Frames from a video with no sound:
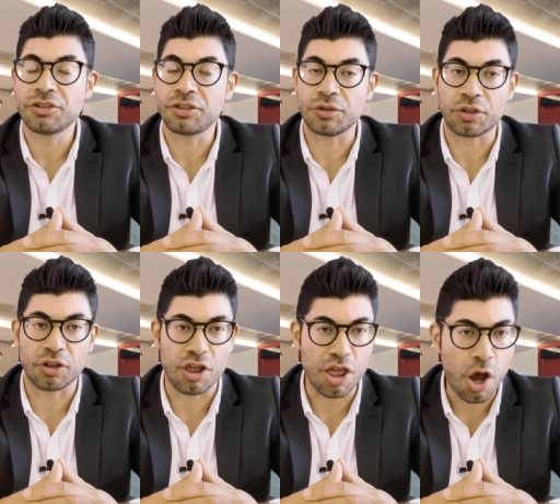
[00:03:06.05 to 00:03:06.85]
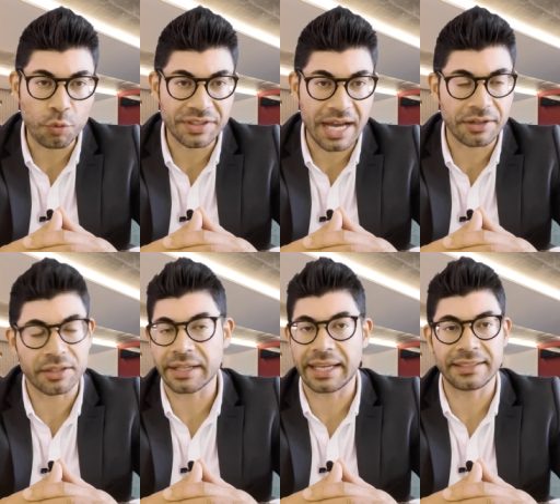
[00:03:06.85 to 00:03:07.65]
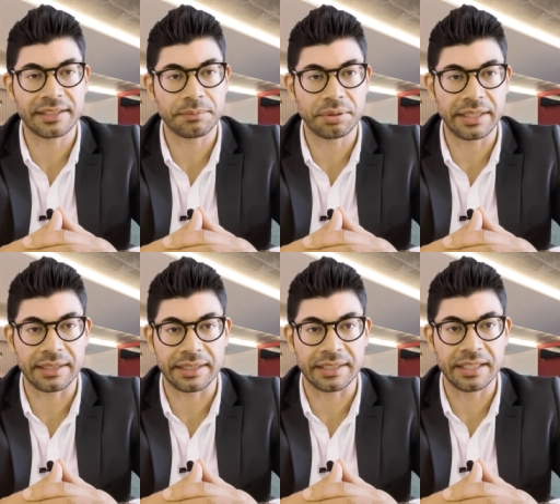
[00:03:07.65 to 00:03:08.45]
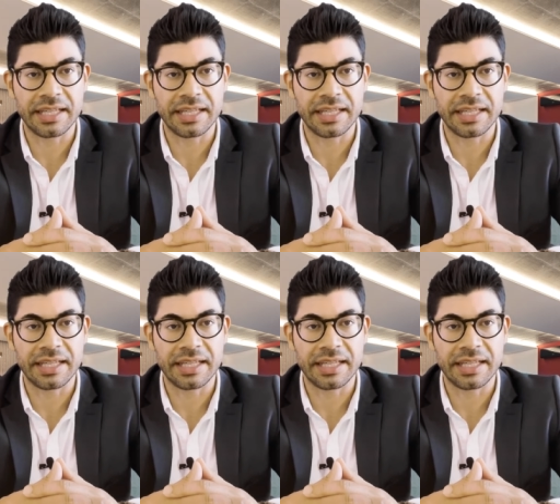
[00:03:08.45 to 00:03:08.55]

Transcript: to close out your case completely